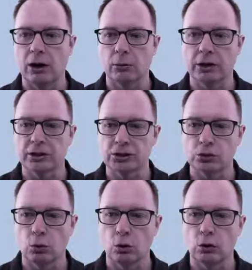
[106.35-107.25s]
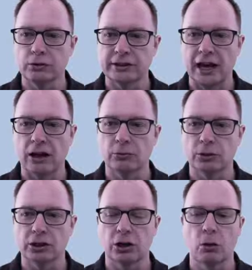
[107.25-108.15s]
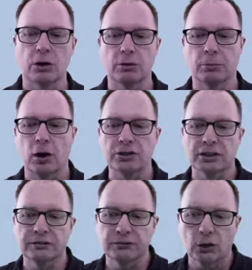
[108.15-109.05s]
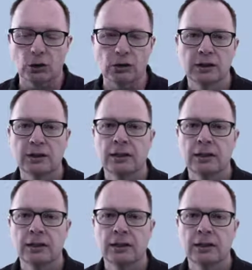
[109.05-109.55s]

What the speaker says: Now we're going to scroll down and we're going to go into the project funnel.